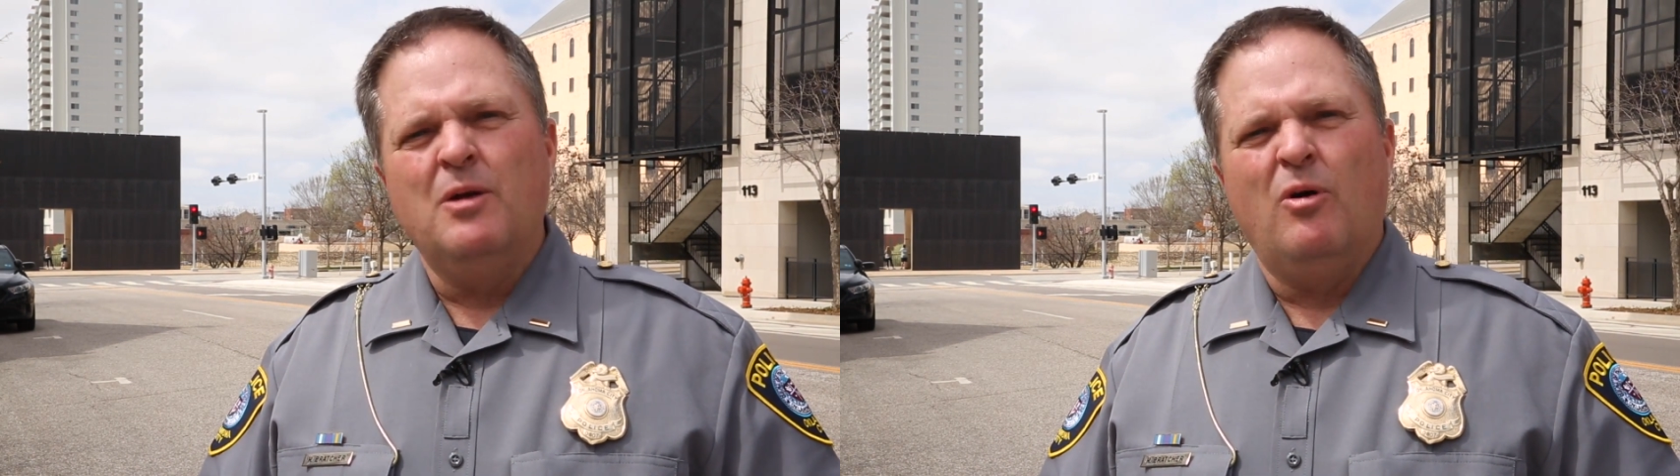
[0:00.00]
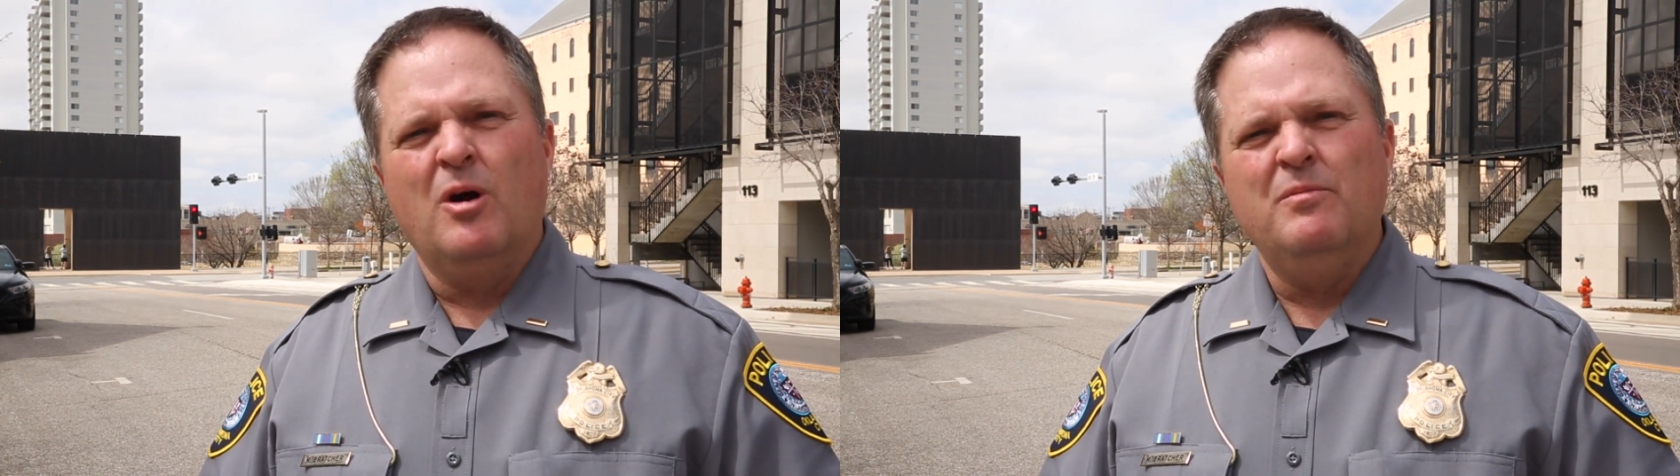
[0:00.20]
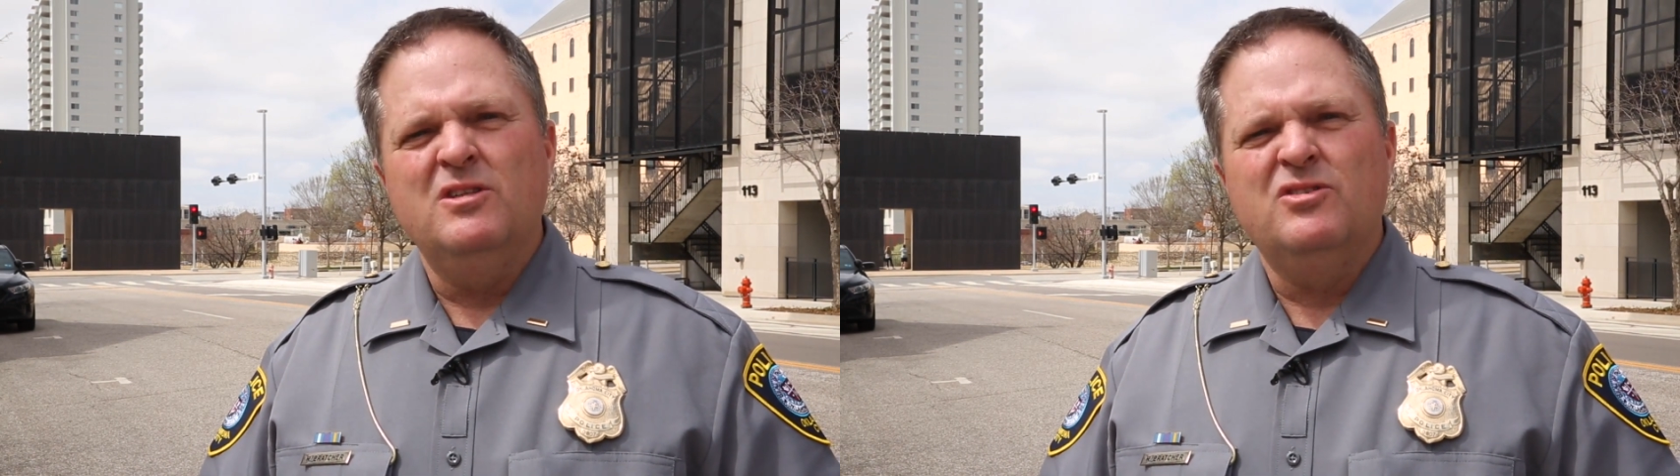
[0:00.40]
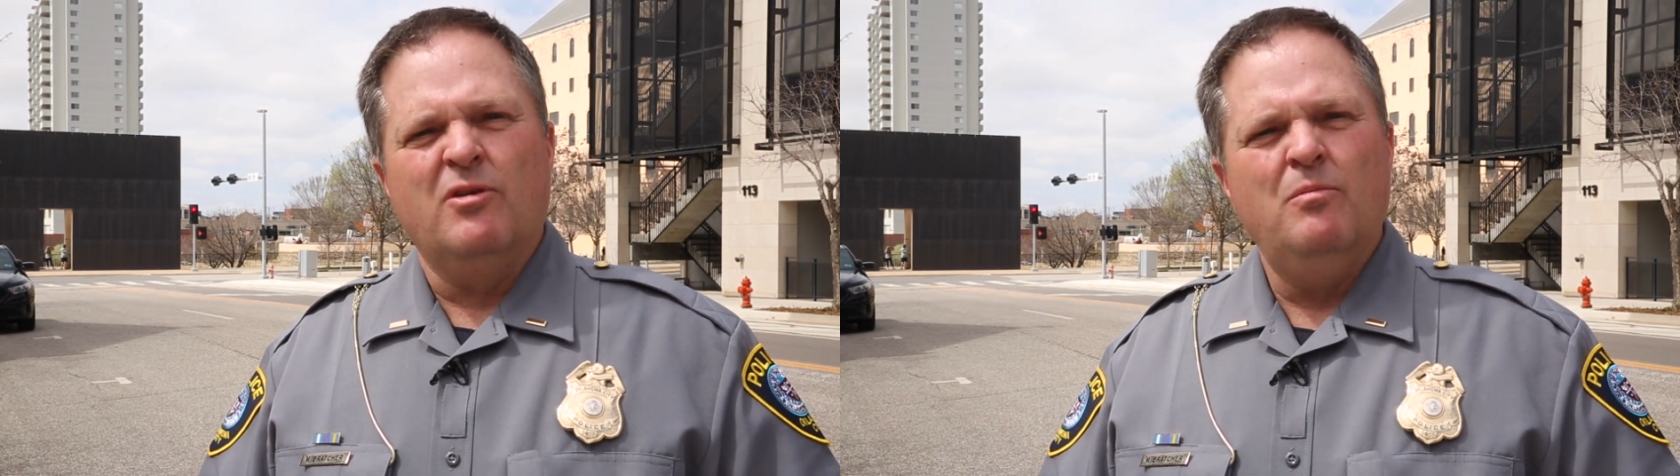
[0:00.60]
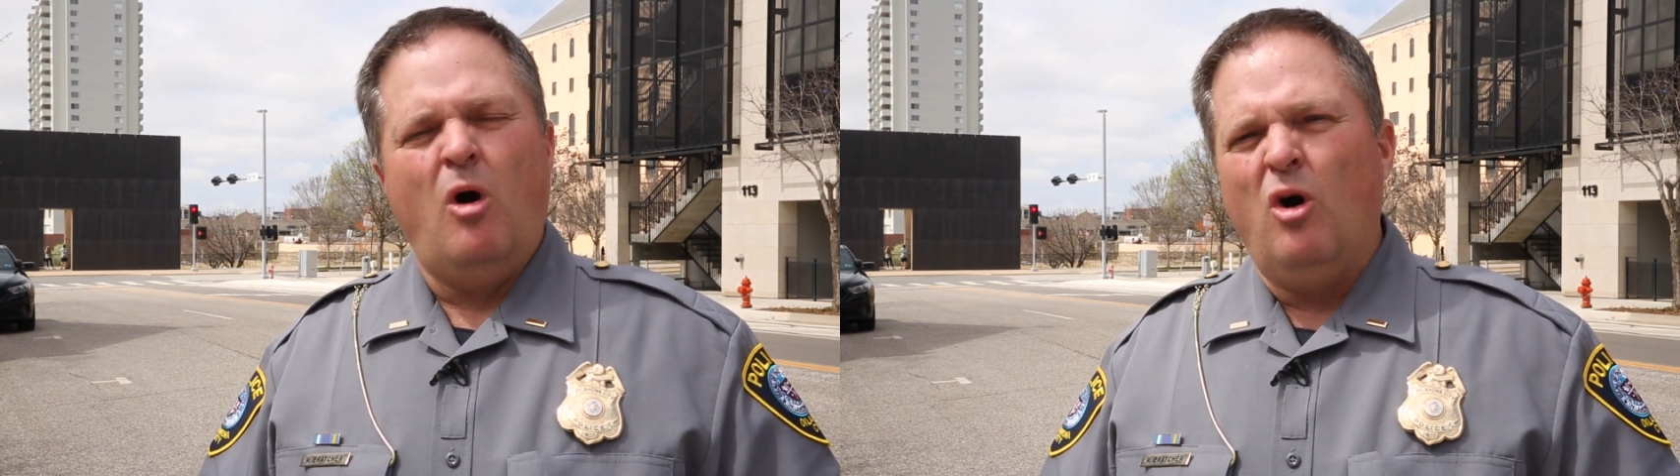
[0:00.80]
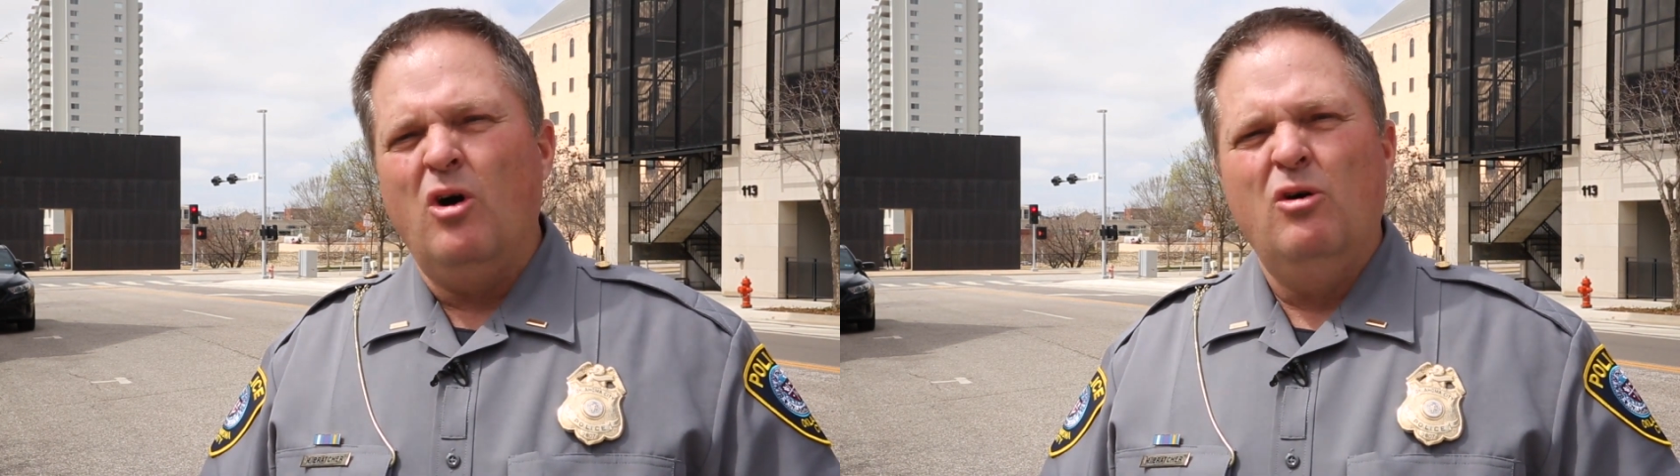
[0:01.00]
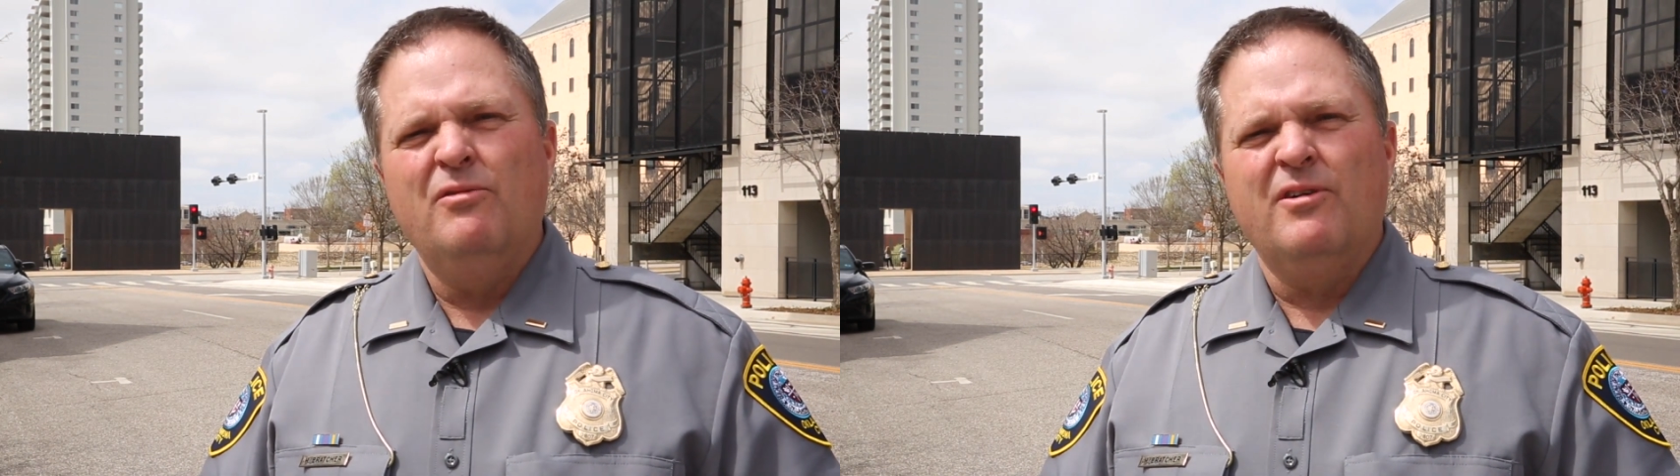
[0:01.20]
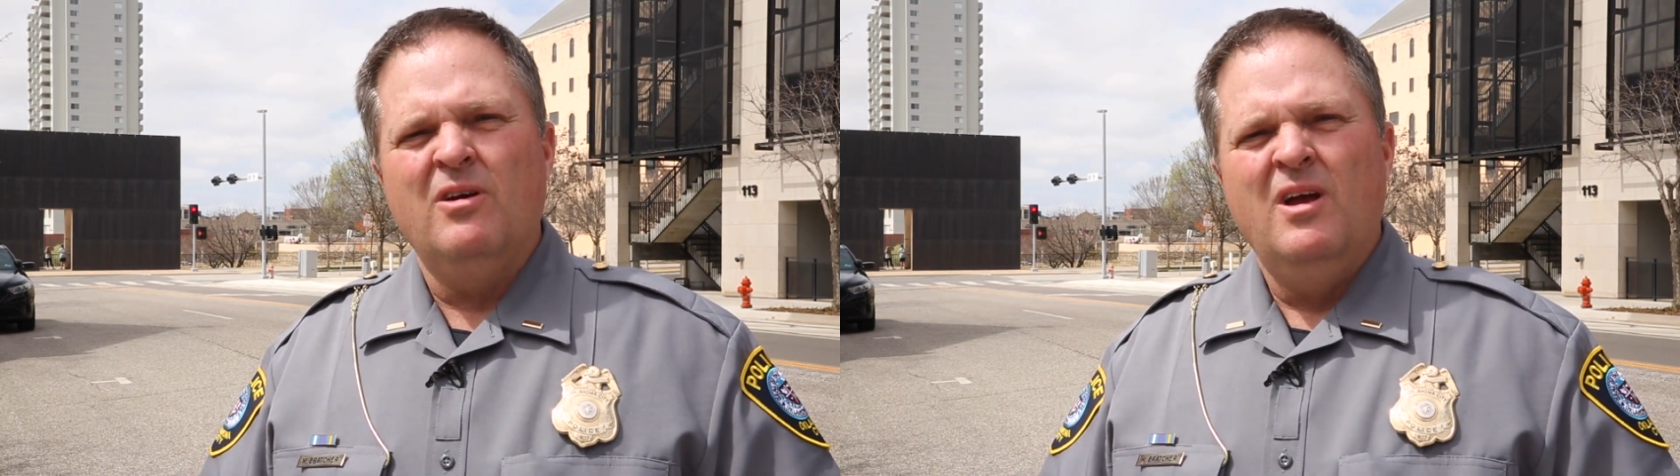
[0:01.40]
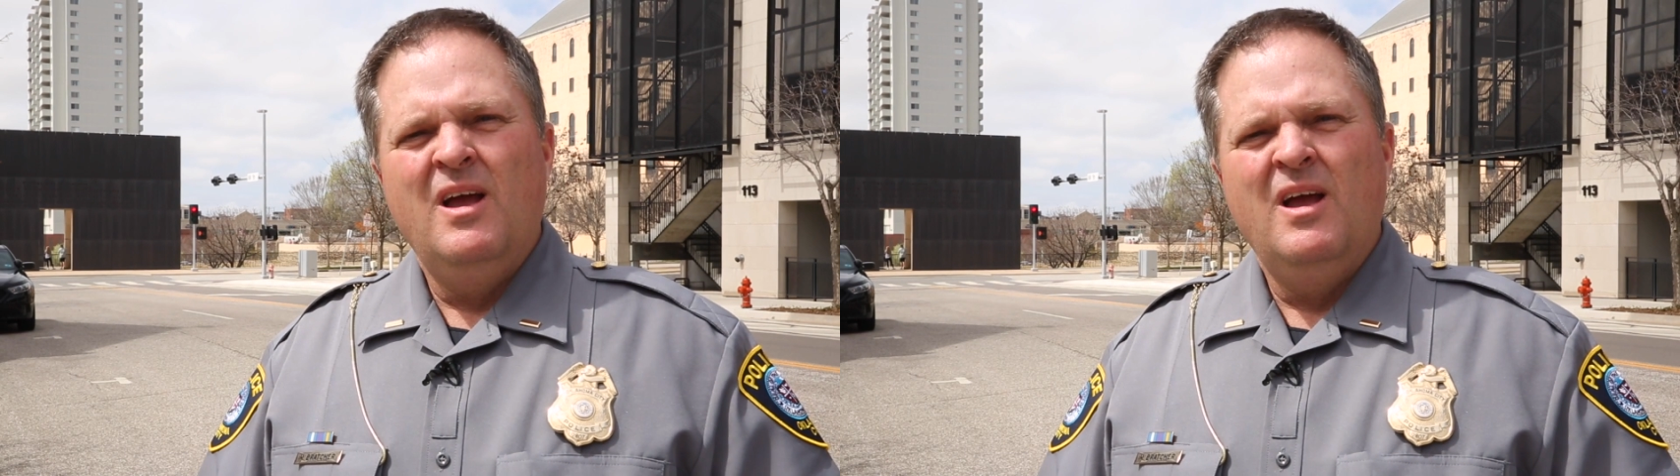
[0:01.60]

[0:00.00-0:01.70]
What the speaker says: departments from all over